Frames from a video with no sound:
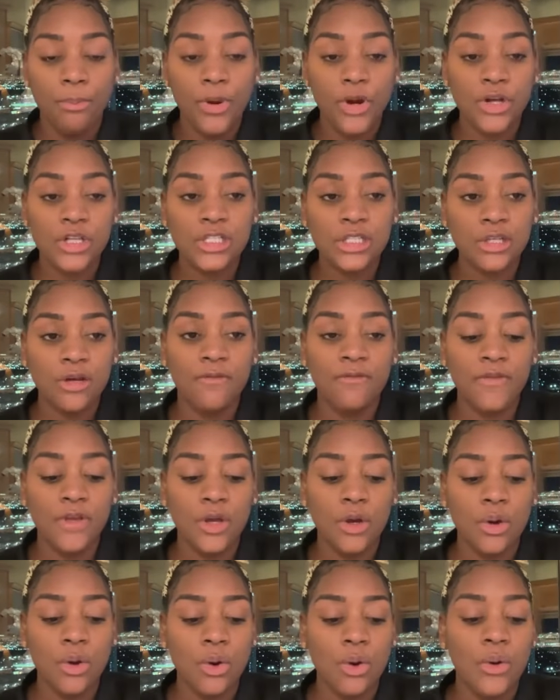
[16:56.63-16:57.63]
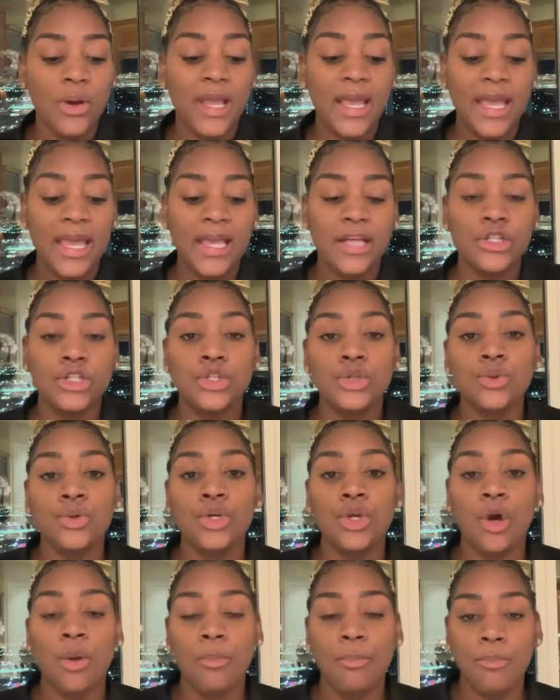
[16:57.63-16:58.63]
personal vehicle into
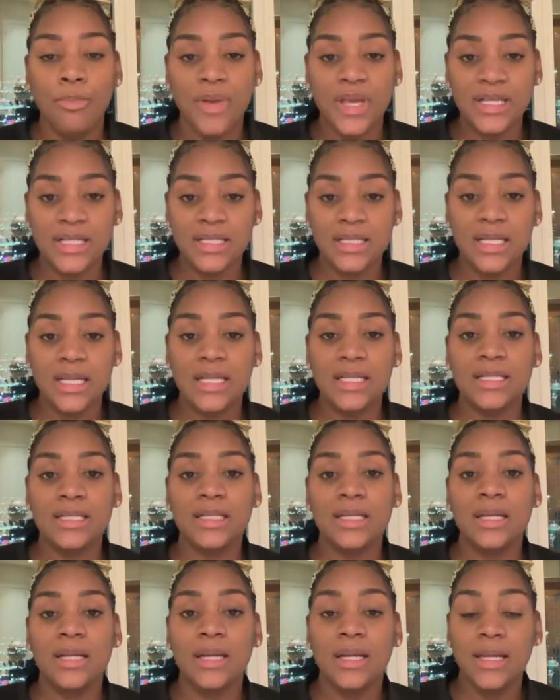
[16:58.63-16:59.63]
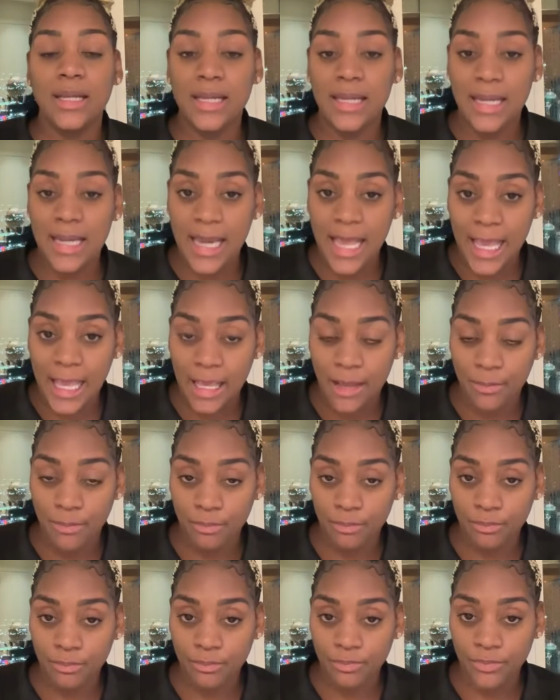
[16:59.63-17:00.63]
your business
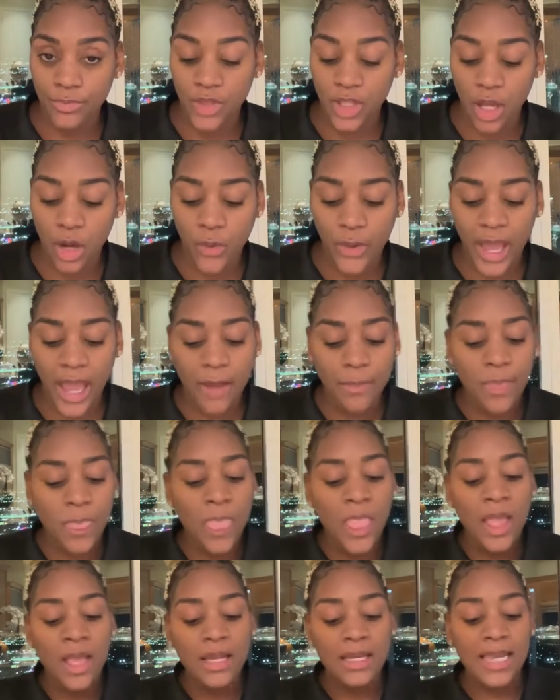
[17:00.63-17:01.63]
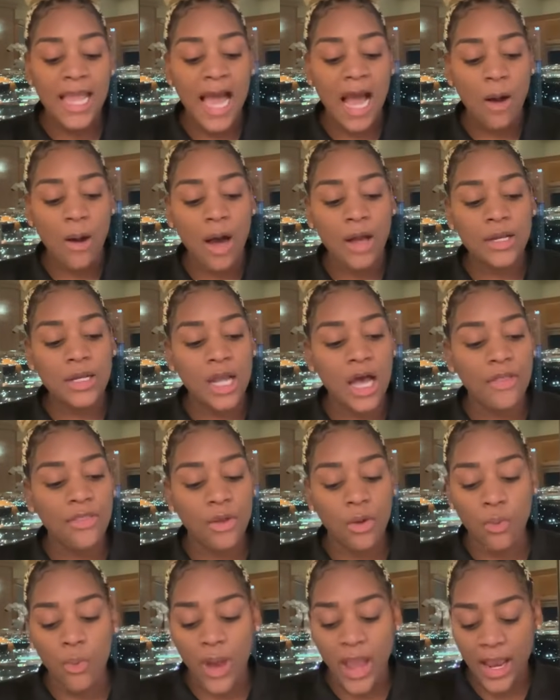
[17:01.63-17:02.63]
name. Okay. Now,
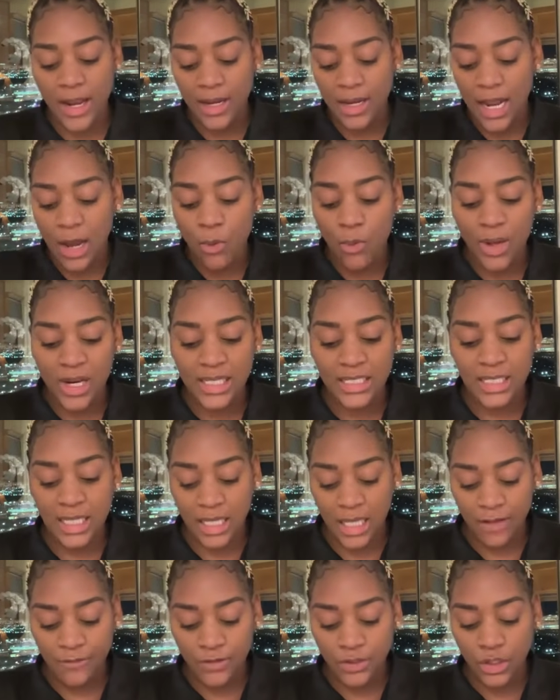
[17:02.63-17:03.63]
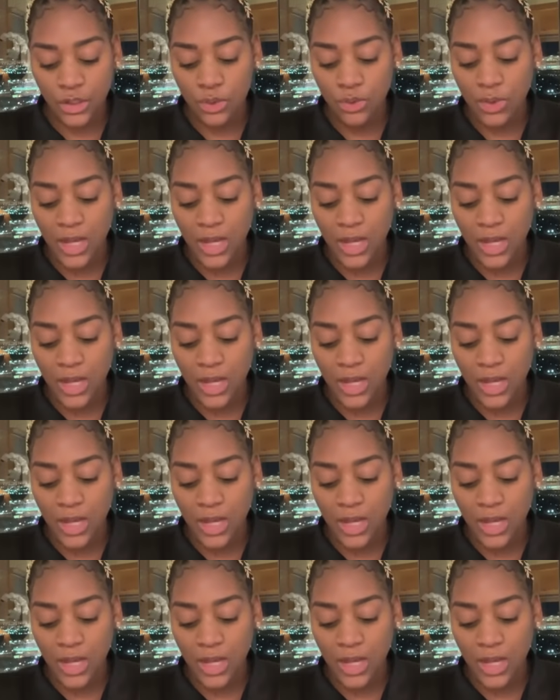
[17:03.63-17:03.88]
another way that I wanted to give to